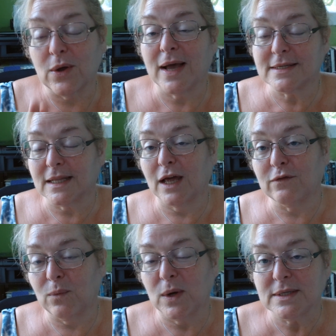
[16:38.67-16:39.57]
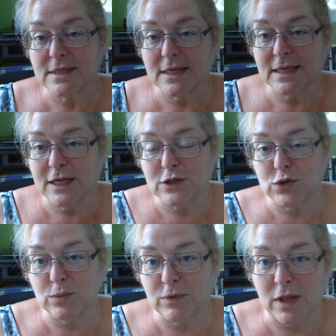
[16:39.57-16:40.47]
has a lot of ones in his
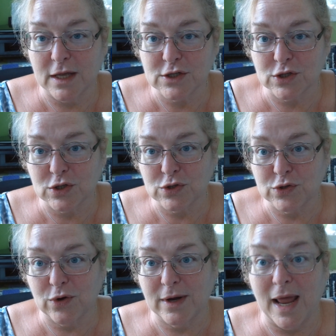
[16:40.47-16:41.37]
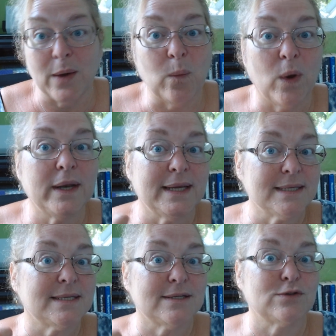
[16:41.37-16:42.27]
numerological chart, and one
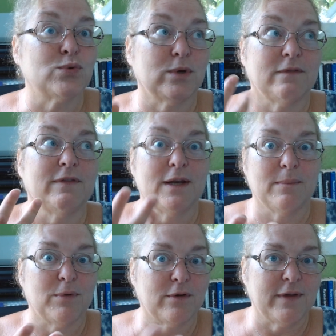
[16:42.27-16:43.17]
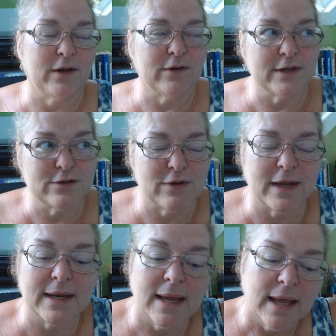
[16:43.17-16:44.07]
is sort of the number of Aries, right?